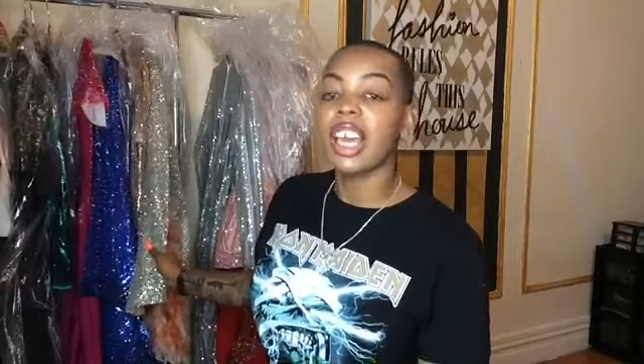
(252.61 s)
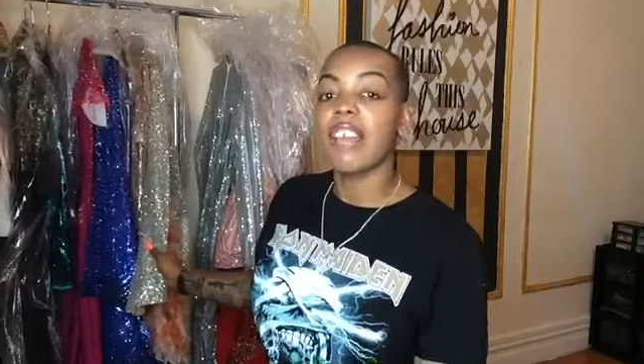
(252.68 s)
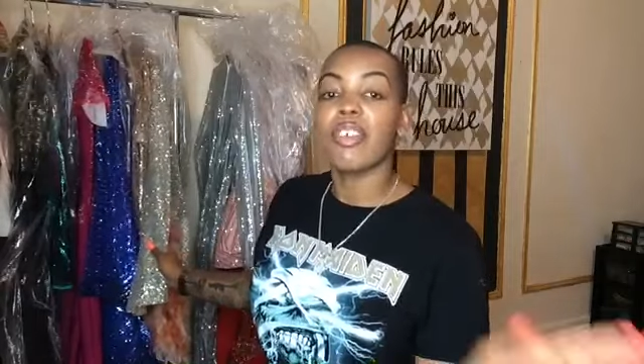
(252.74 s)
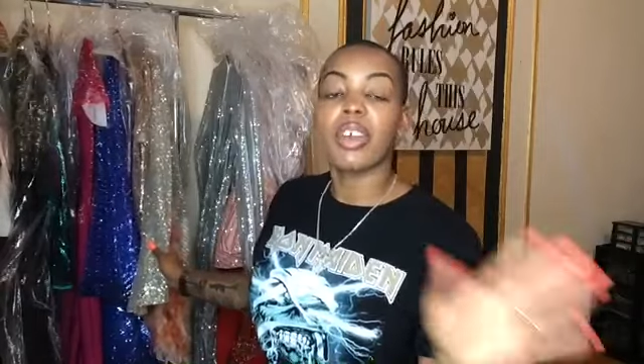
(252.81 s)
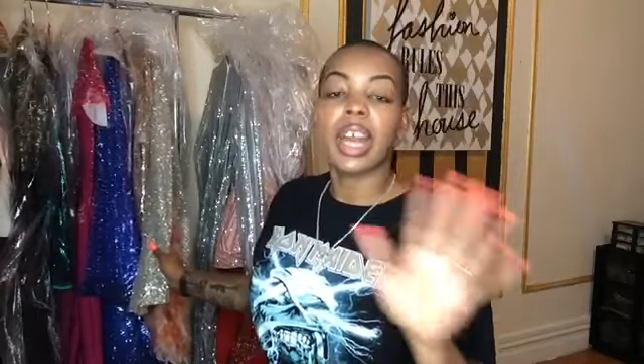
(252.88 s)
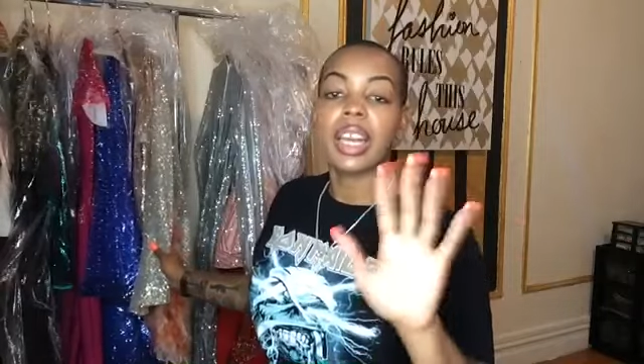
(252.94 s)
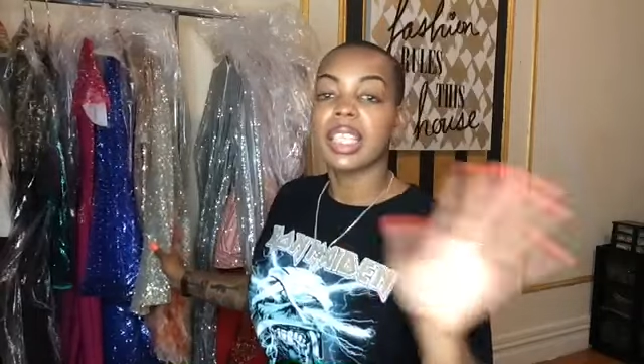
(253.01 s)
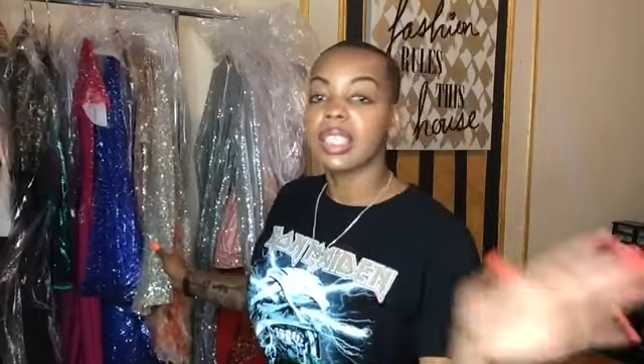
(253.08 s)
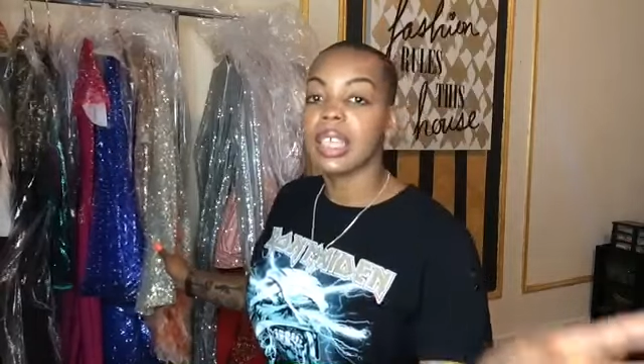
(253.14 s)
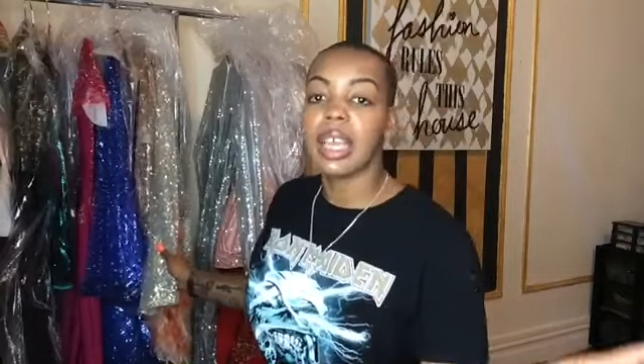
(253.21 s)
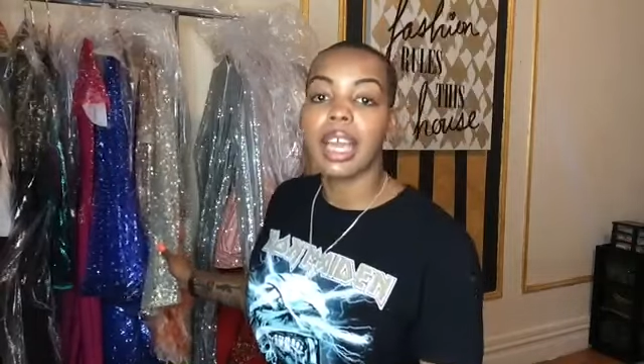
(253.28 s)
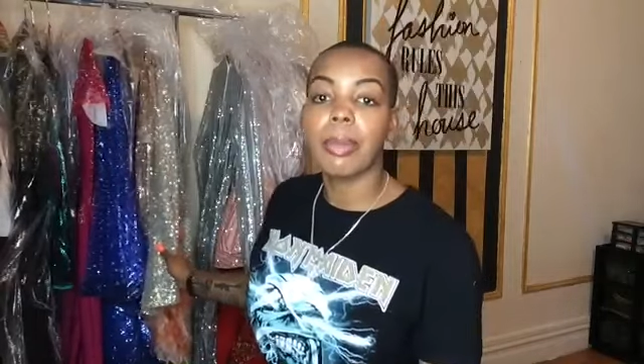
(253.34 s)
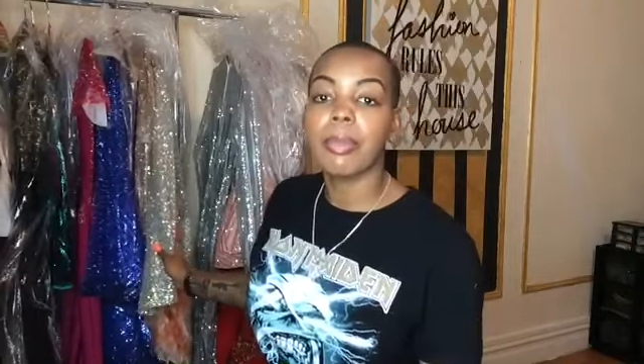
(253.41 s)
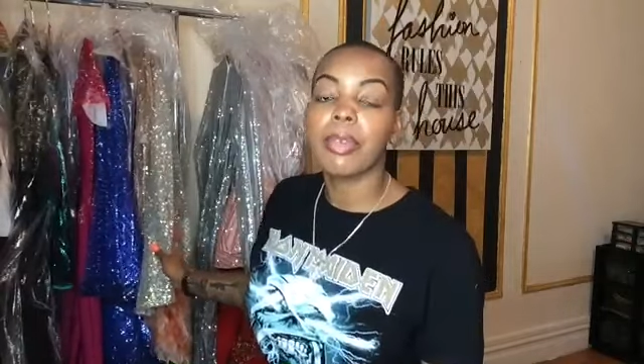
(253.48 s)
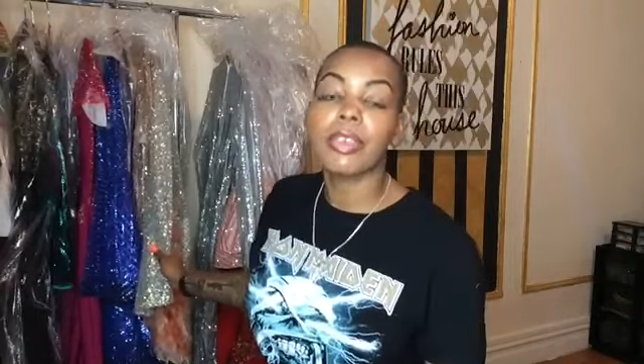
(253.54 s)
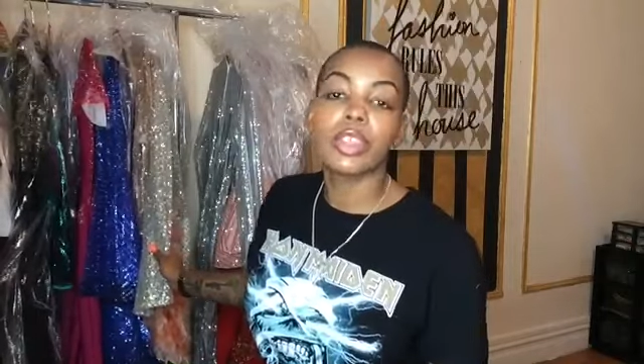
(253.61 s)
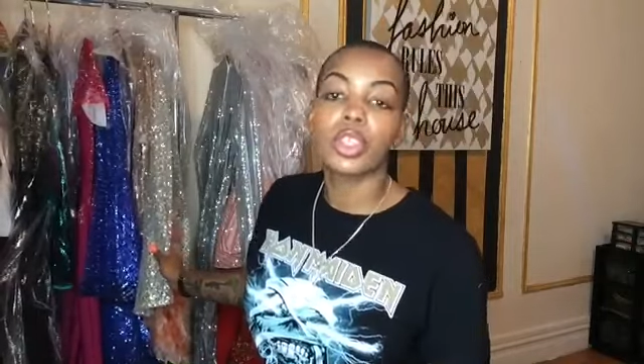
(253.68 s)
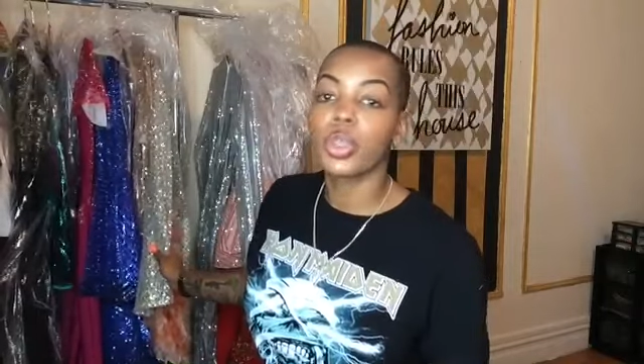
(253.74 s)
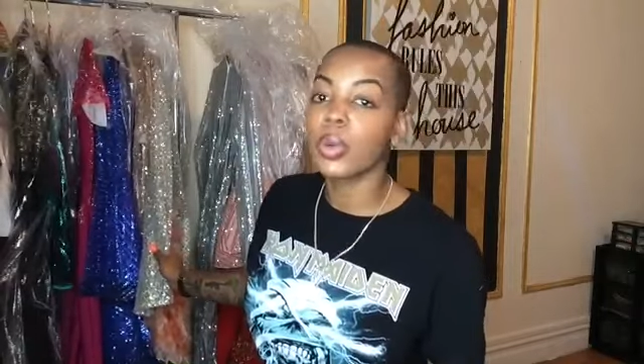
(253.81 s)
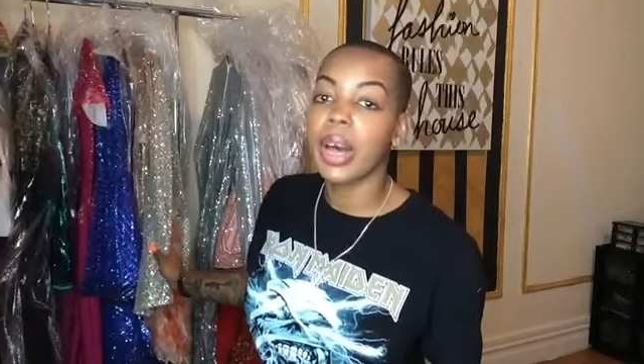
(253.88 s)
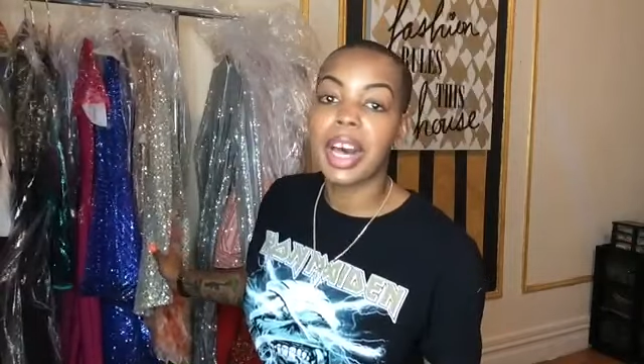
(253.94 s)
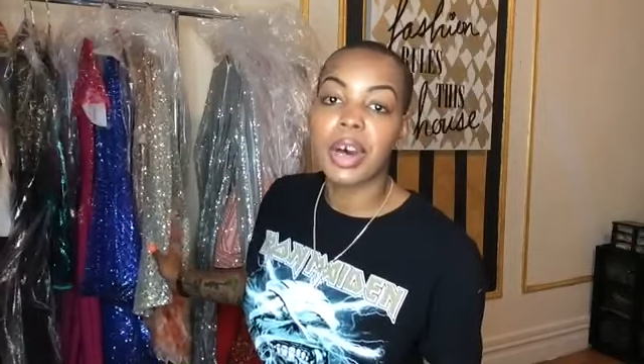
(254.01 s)
If you got to stay up
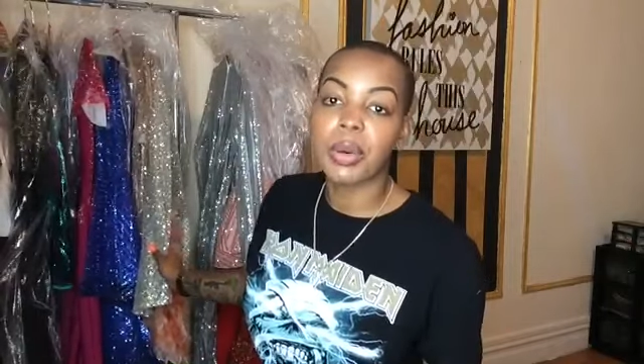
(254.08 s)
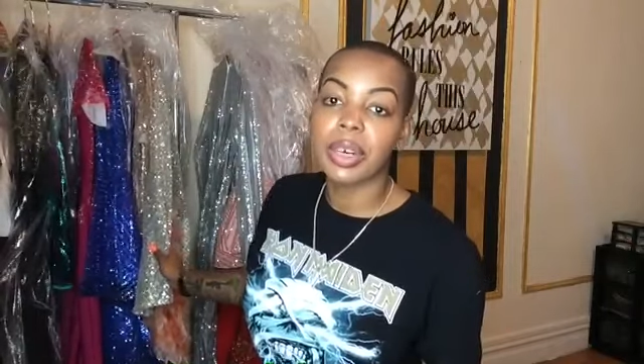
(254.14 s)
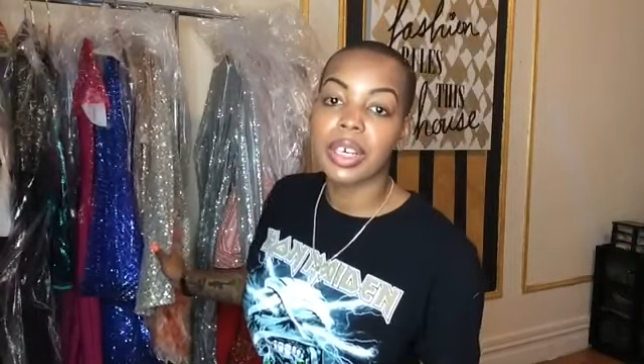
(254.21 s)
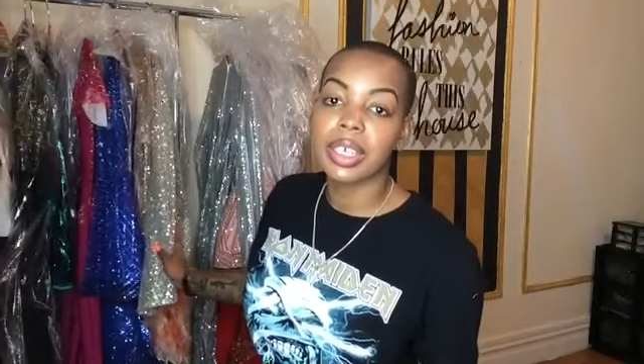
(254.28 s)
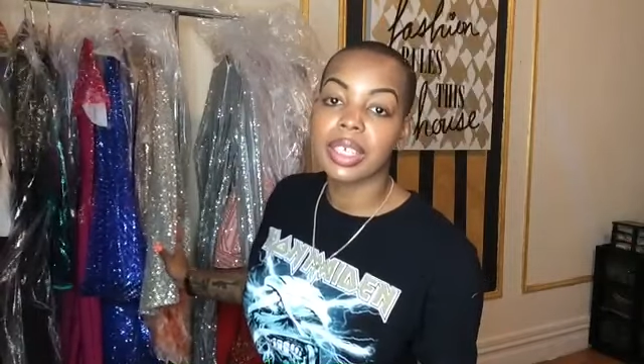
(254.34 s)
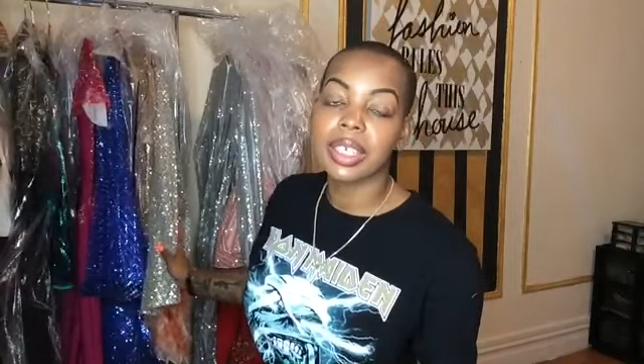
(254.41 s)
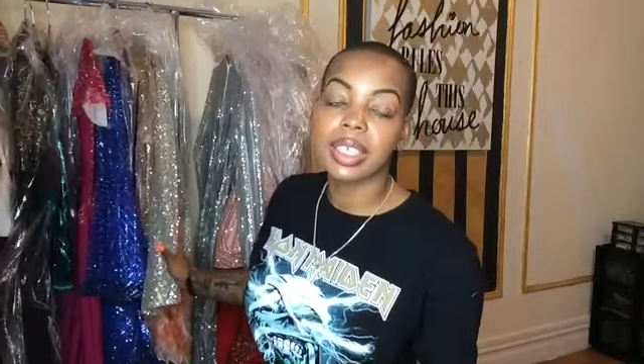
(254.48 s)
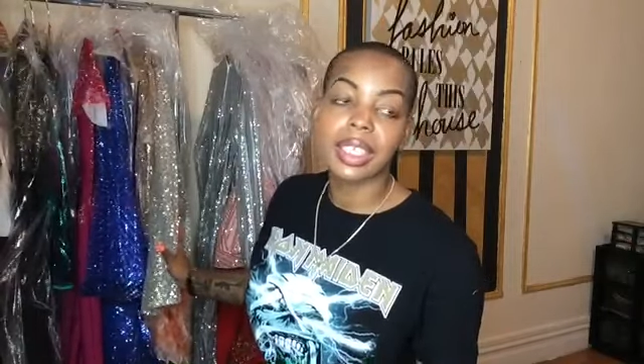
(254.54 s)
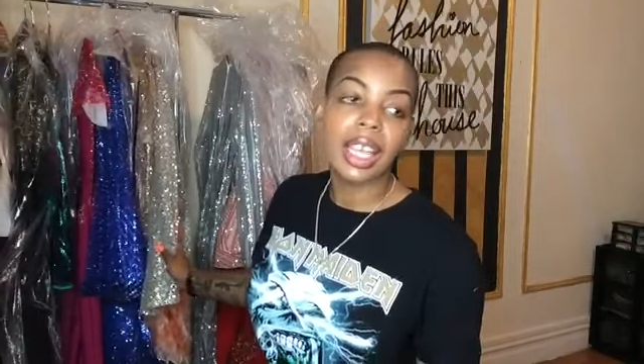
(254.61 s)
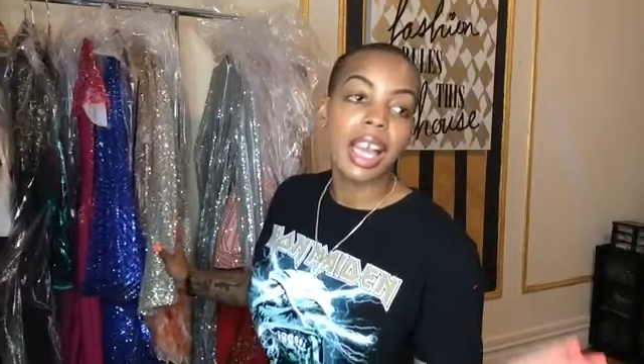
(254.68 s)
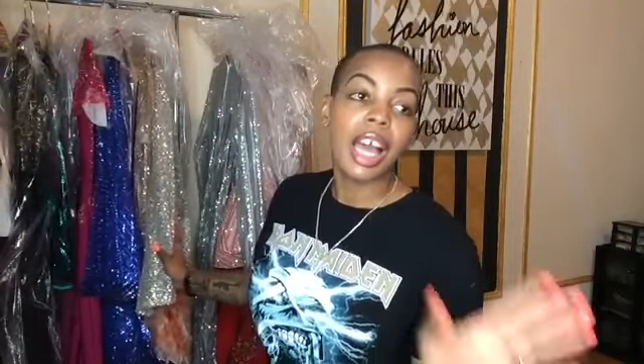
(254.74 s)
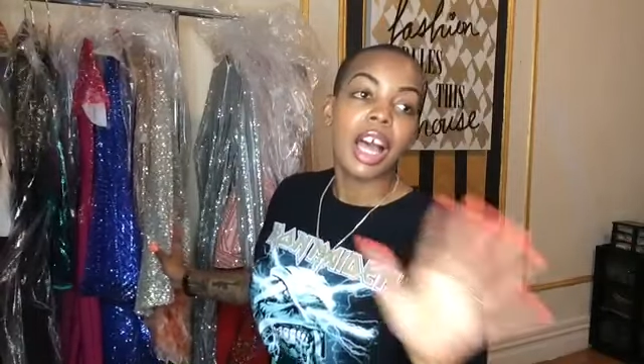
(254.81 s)
2 hours